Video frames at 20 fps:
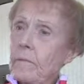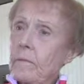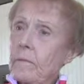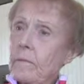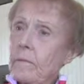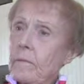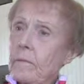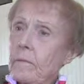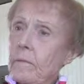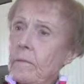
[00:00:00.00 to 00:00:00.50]

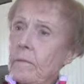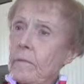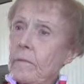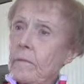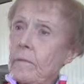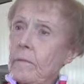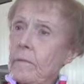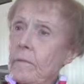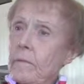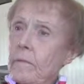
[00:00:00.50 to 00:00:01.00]

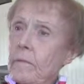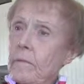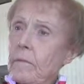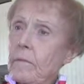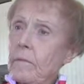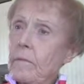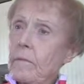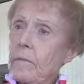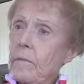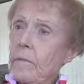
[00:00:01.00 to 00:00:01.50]

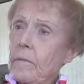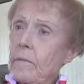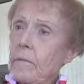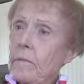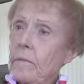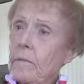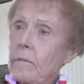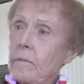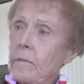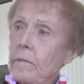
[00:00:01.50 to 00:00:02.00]

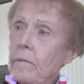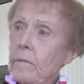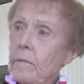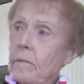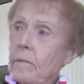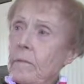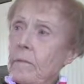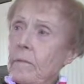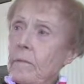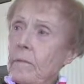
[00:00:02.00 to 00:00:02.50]

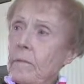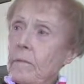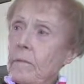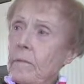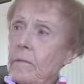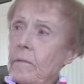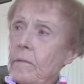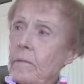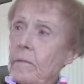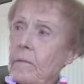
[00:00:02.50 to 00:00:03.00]

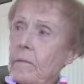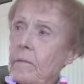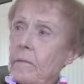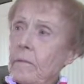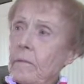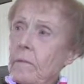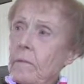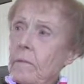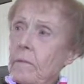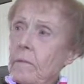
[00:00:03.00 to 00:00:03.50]

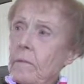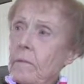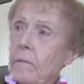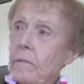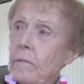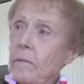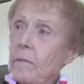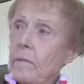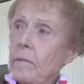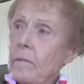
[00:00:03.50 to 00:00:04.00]

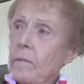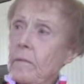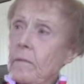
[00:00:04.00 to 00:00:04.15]
(not speaking)